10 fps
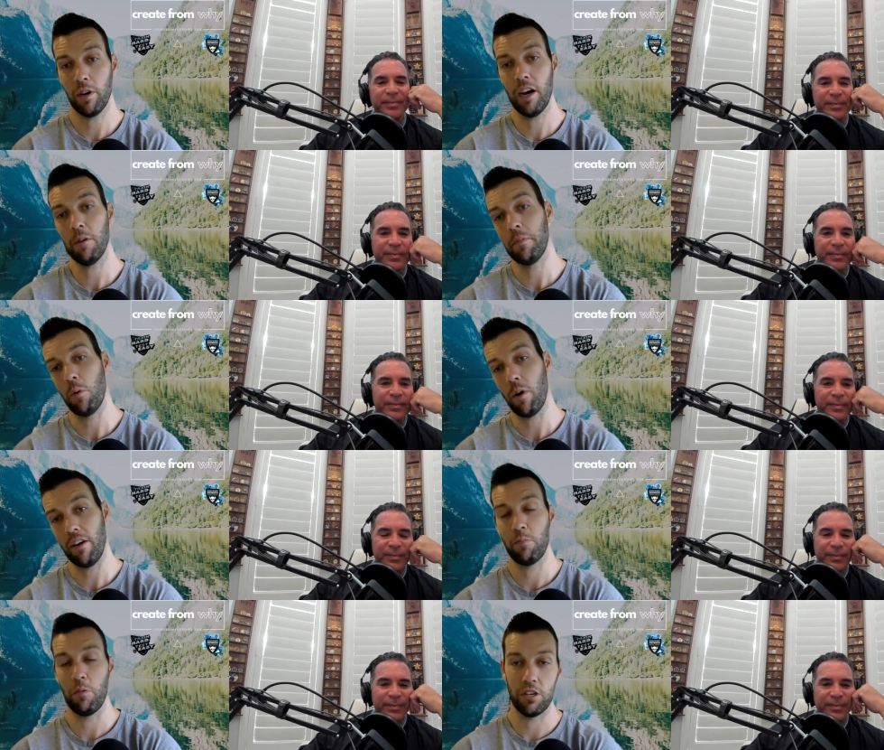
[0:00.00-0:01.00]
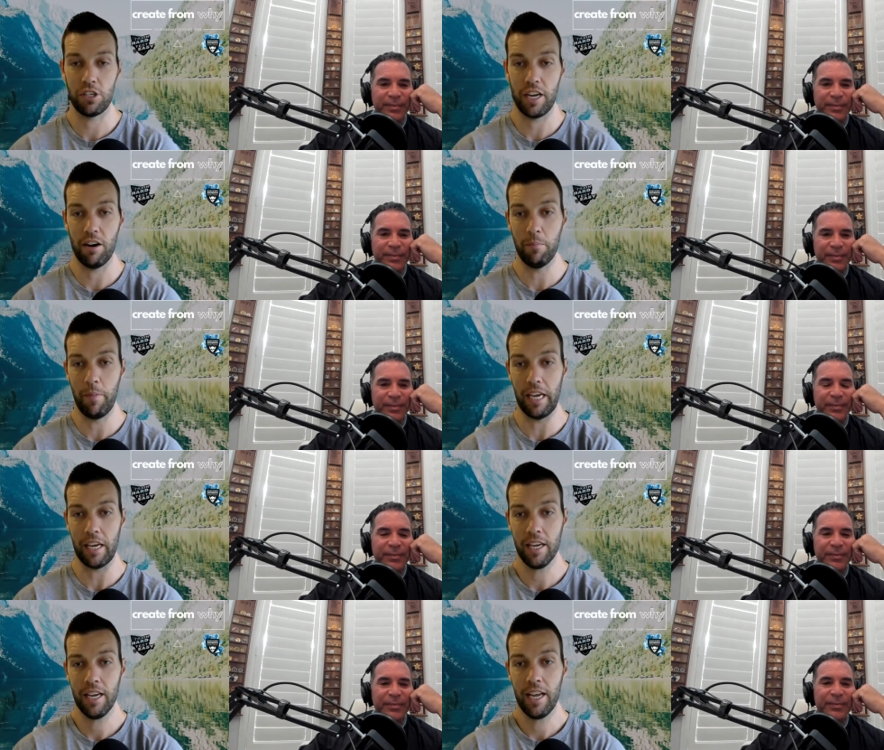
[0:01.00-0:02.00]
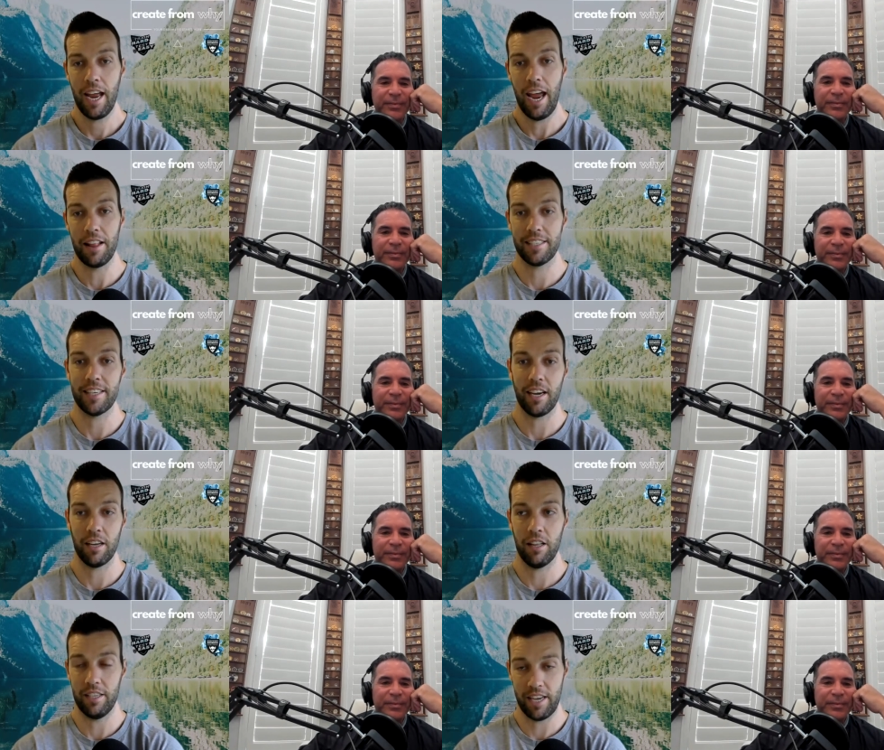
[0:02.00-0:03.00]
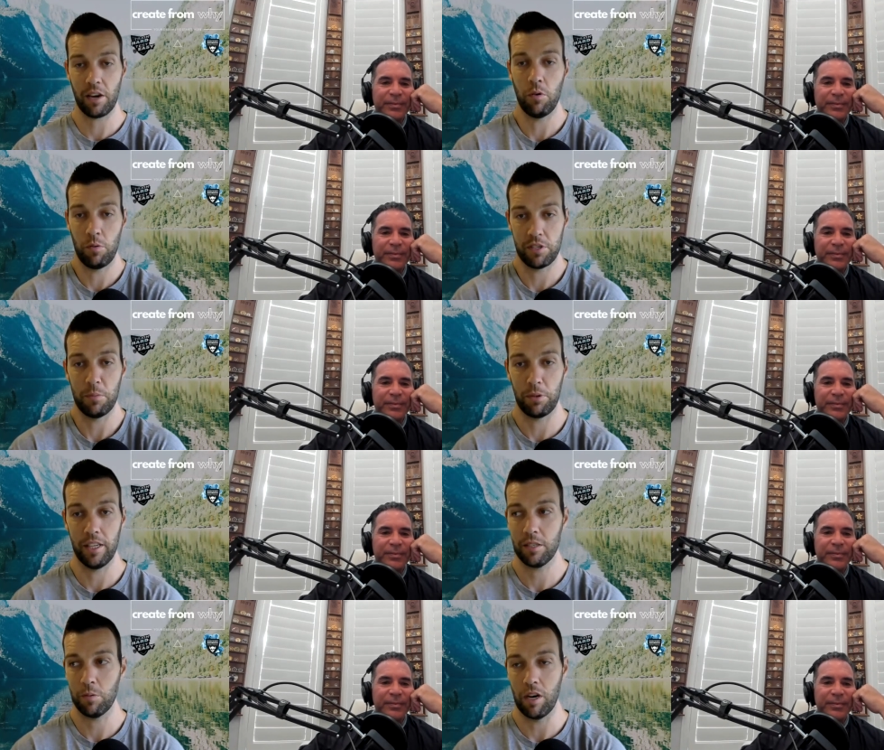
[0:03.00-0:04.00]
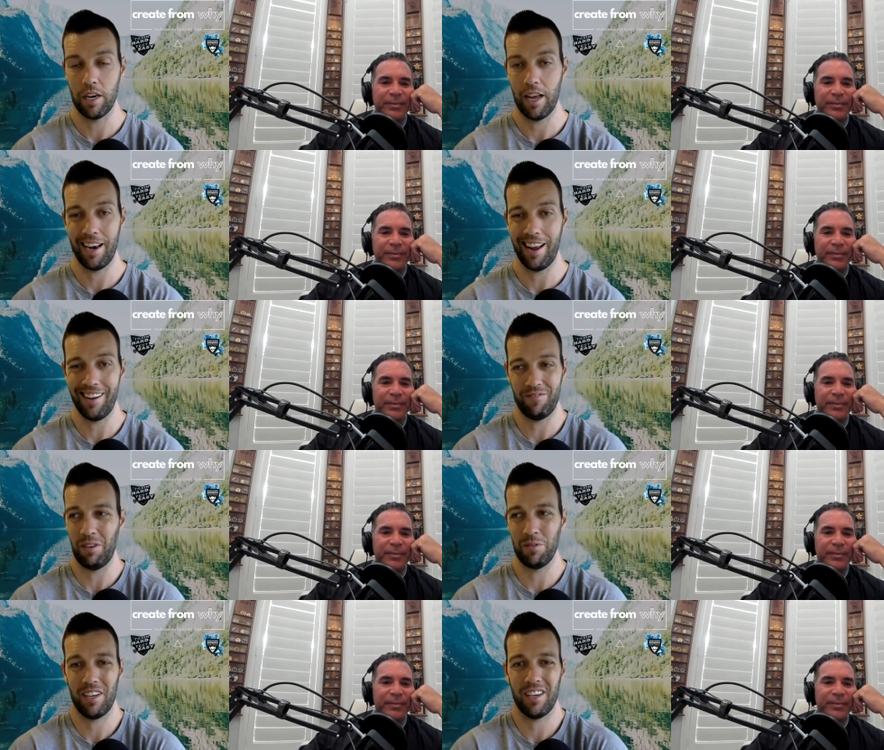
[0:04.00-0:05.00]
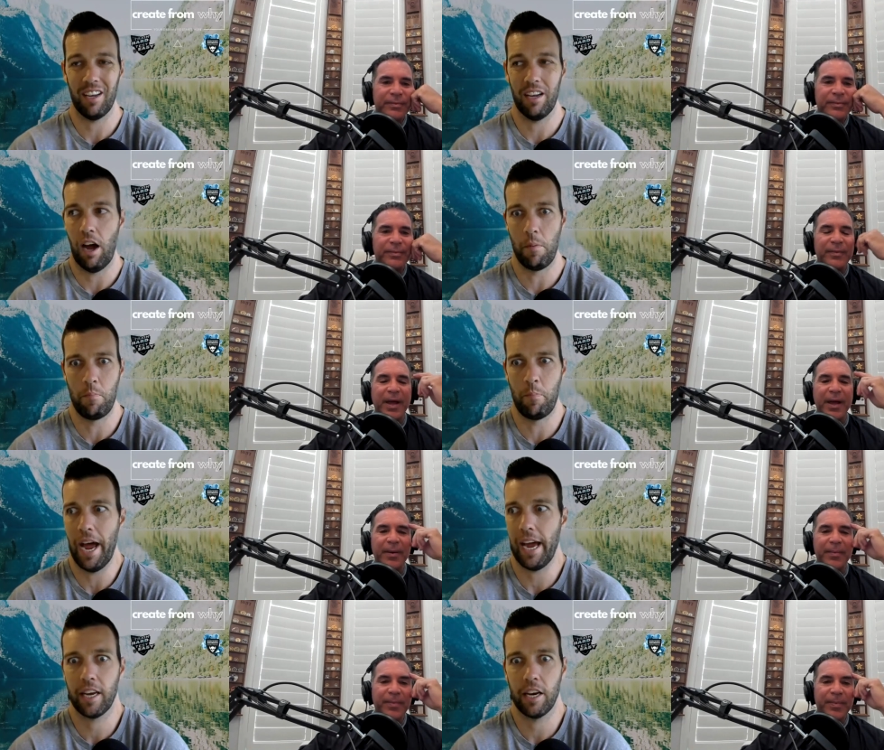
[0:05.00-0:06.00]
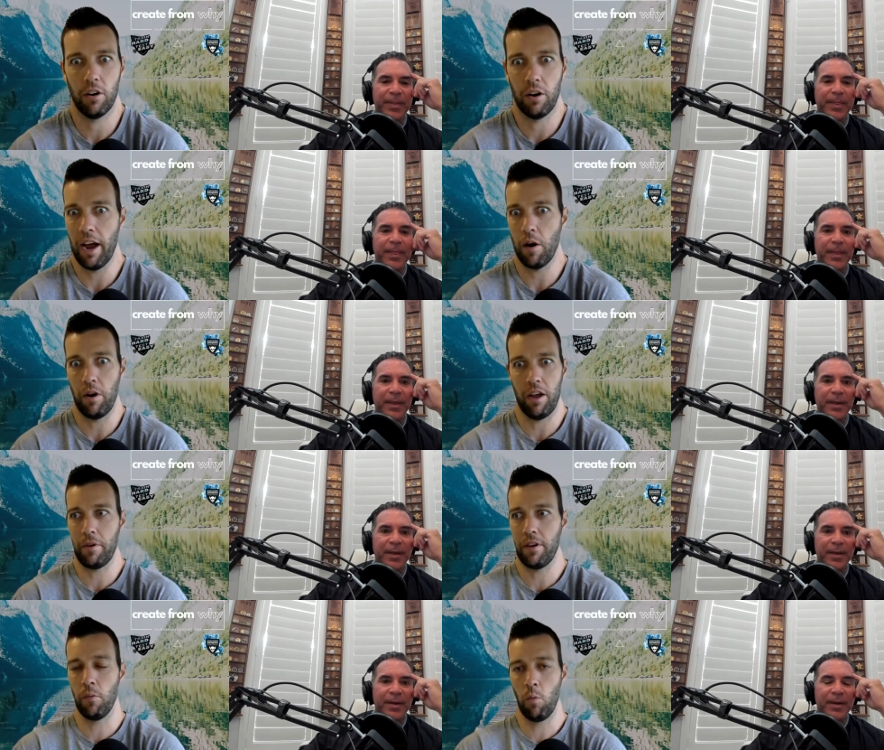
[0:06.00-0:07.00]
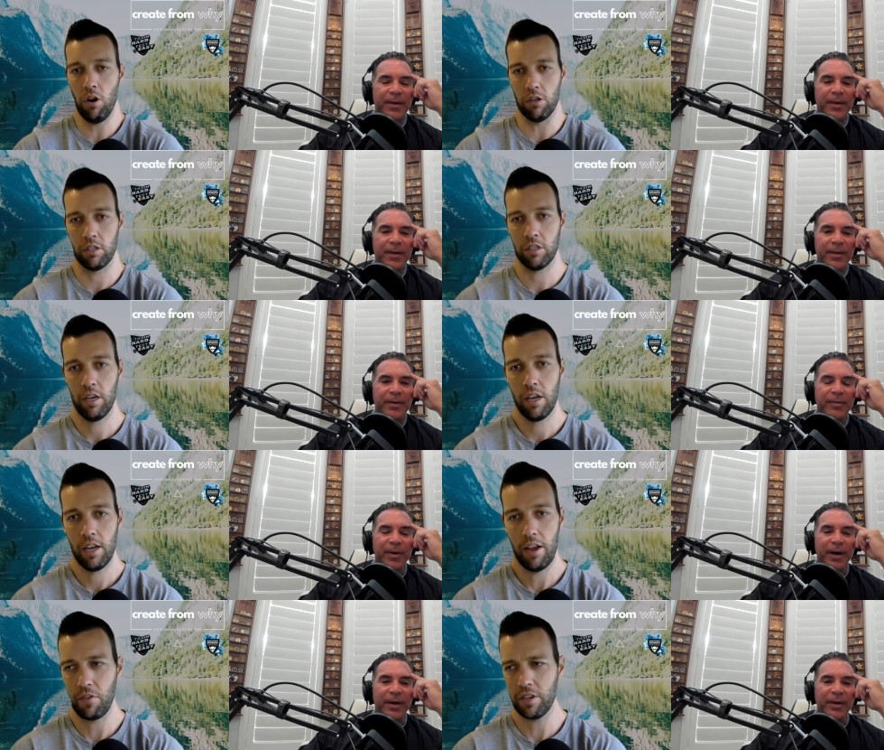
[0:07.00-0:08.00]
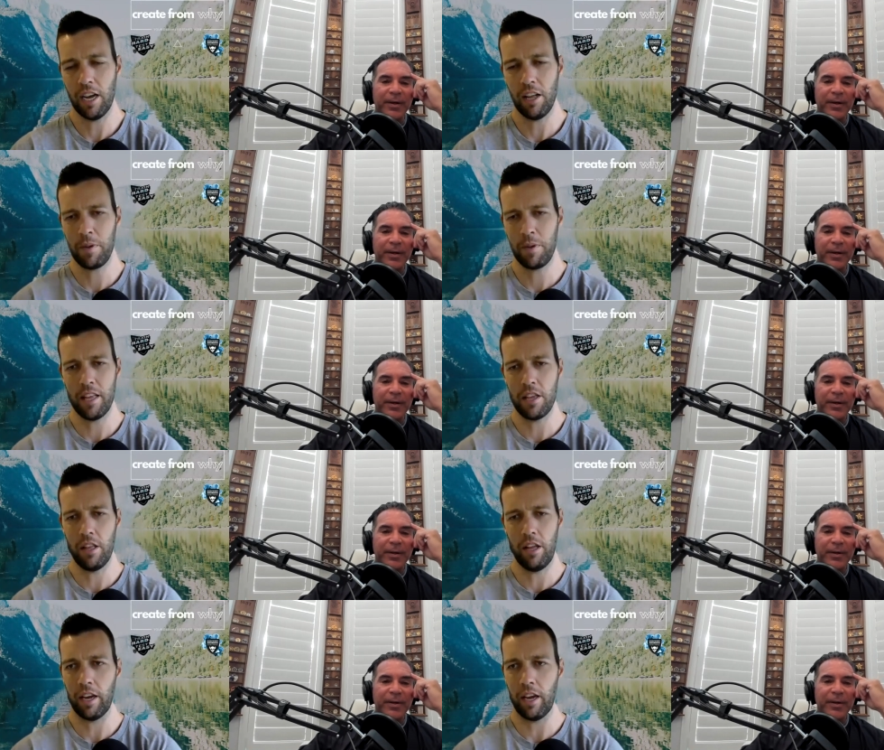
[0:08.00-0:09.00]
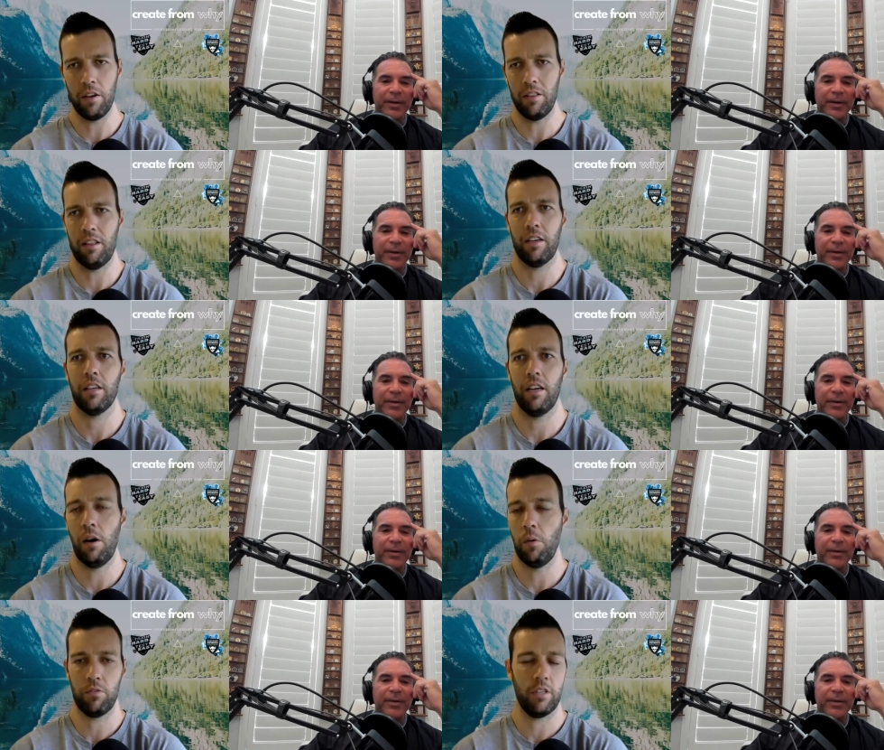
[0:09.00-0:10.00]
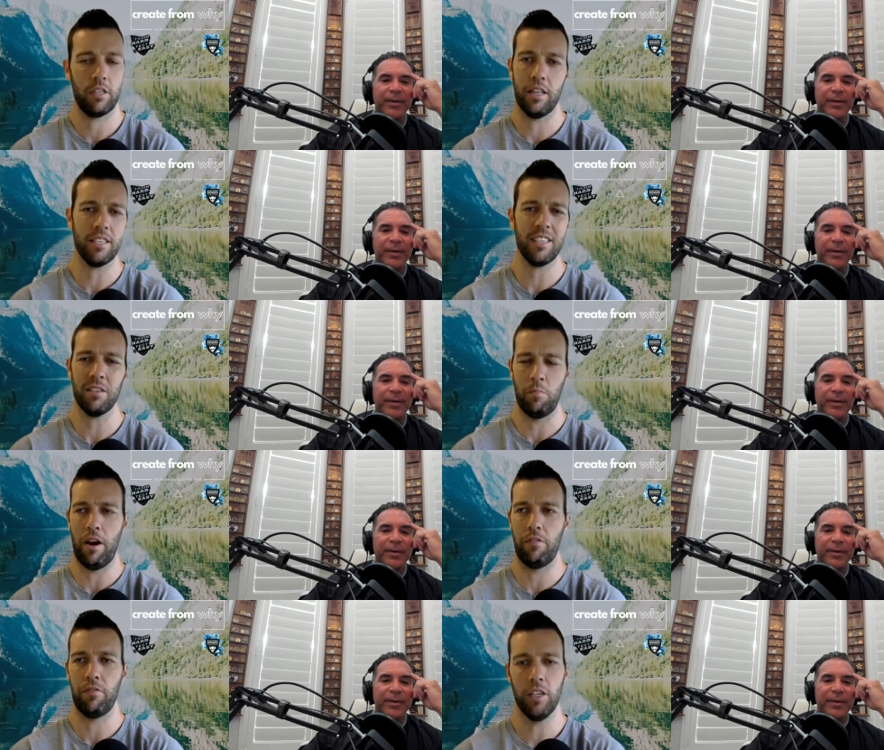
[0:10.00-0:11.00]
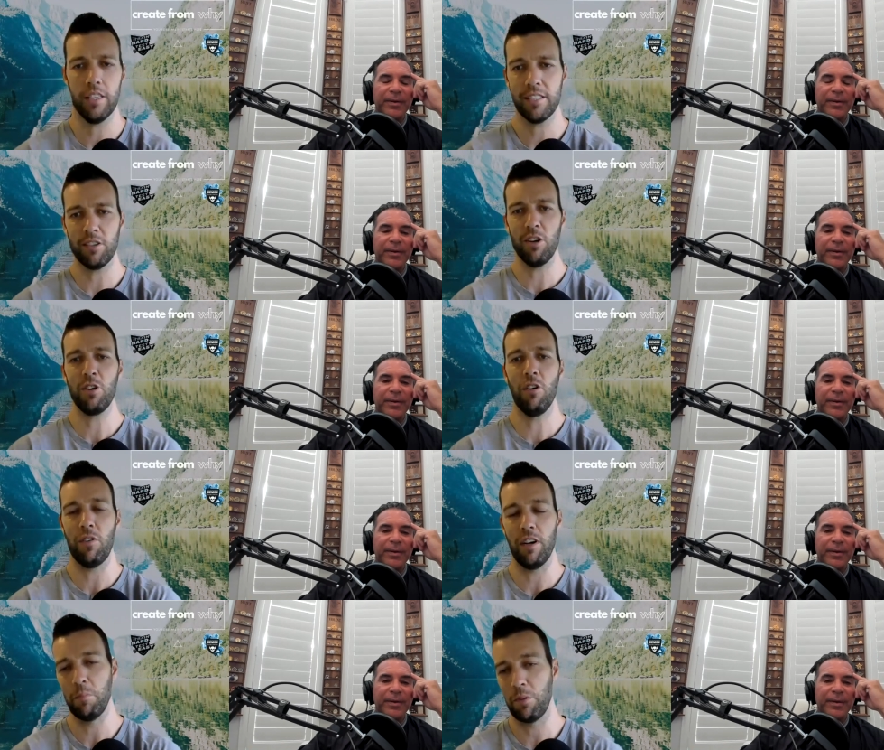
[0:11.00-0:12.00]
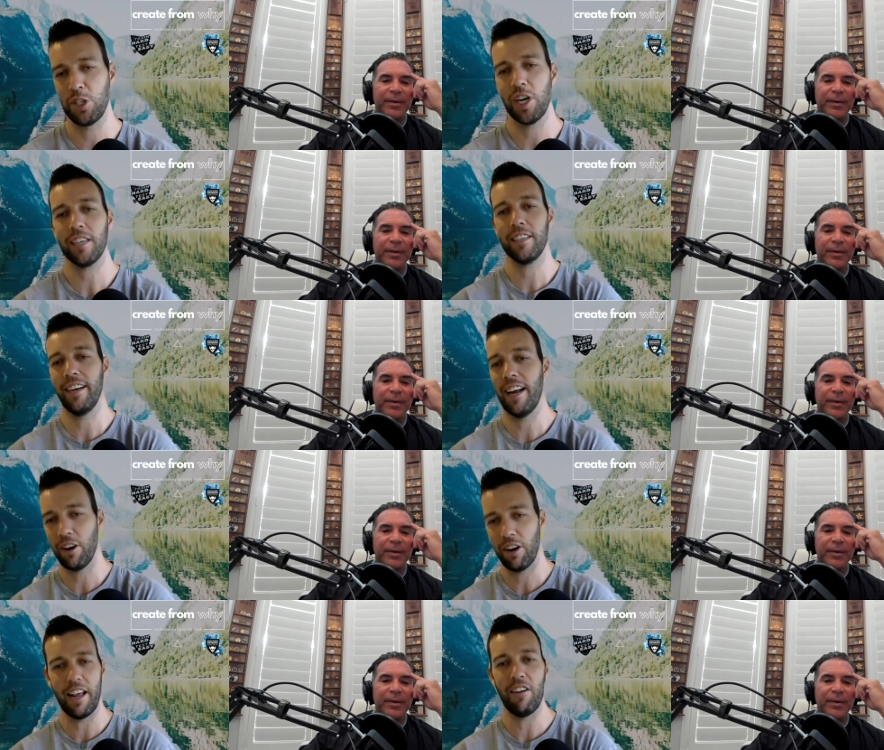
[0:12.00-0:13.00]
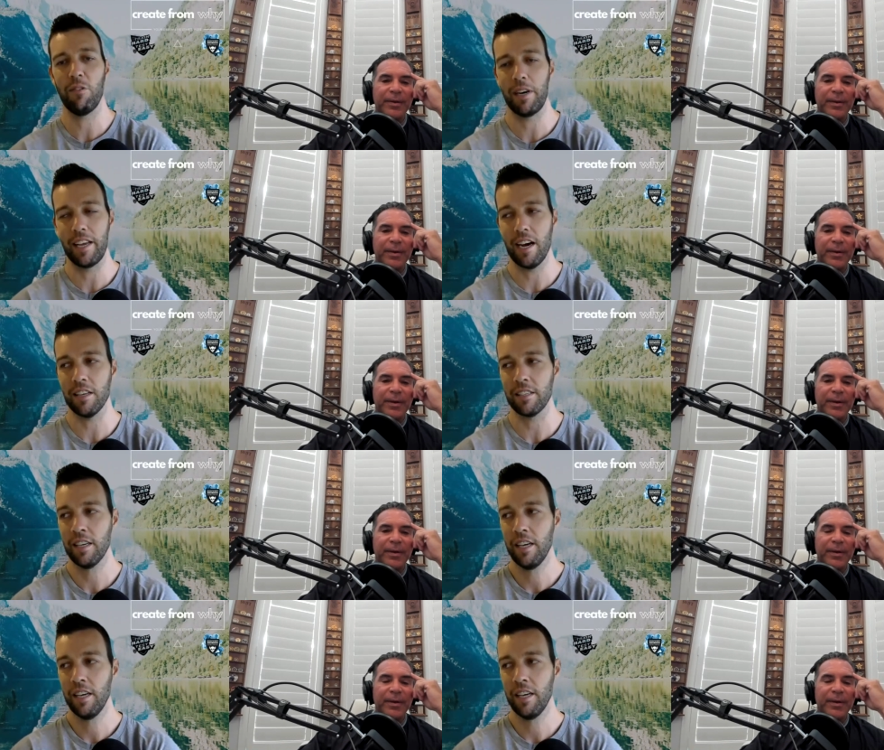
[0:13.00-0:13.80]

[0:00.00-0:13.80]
Speaker 1: helped my wife more than she helped me, and the second the second one was the police one. And I was like, I'm yeah. back here. I'm even worse. Right. If you're telling me that you like I, like I, this isn't my fault. This is all your fault, and projecting it out onto everybody else.